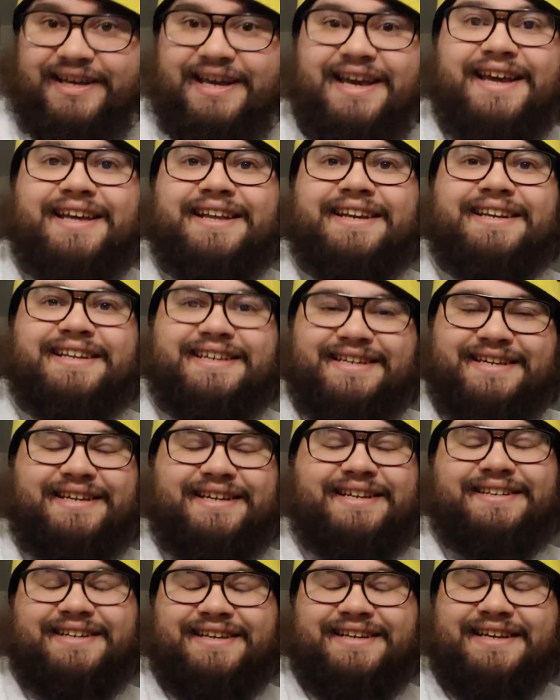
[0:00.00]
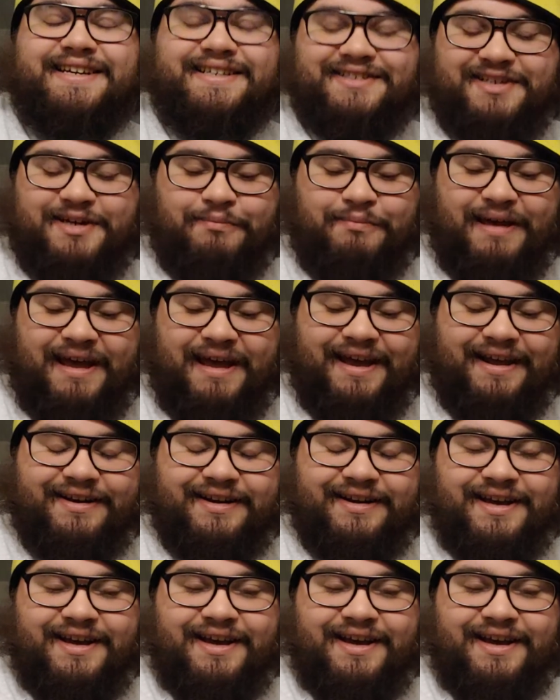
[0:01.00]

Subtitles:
and he is in a band,